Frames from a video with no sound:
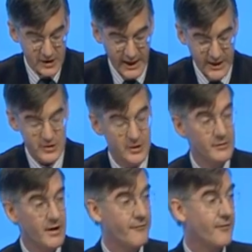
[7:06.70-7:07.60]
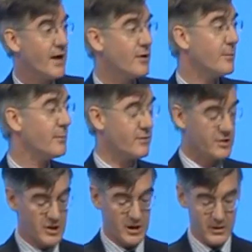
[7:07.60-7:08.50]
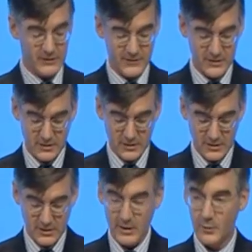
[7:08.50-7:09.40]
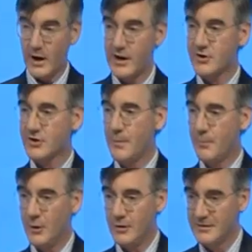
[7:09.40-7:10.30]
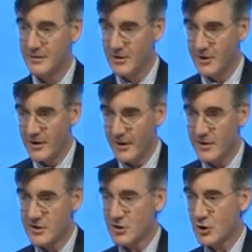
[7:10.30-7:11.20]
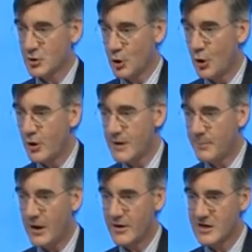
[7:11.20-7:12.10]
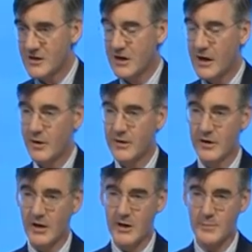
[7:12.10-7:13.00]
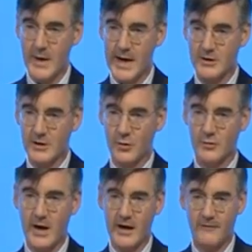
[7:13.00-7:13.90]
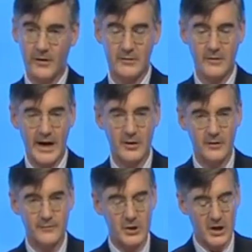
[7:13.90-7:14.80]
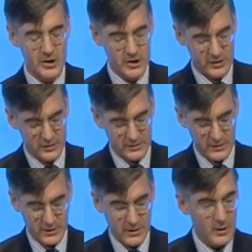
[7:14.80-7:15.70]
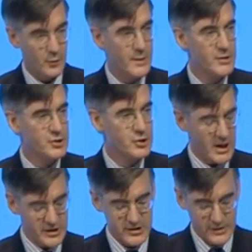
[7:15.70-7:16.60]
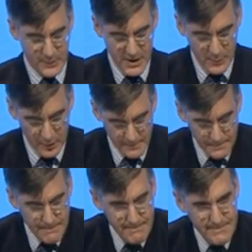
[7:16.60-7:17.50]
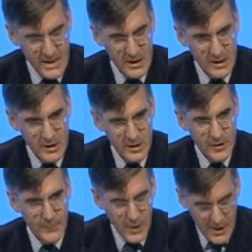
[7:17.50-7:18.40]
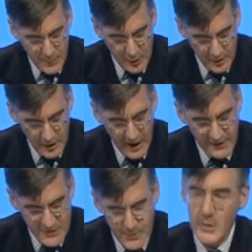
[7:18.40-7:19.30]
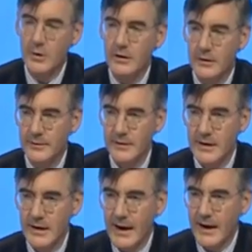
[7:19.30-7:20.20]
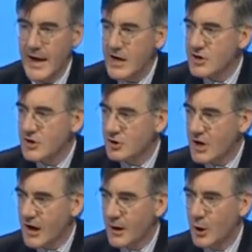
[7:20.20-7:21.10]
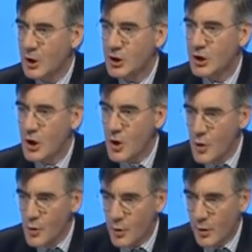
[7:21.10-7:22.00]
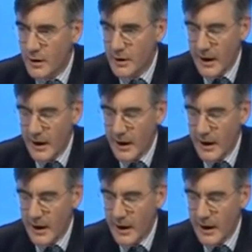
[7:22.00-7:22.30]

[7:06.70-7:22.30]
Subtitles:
wish to cancel the referendum, be resolved? Well, it's simple. This is a Tory party slogan that goes back to Lord Randolph Churchill. We must trust the people. The people have spoken. Ladies and gentlemen, you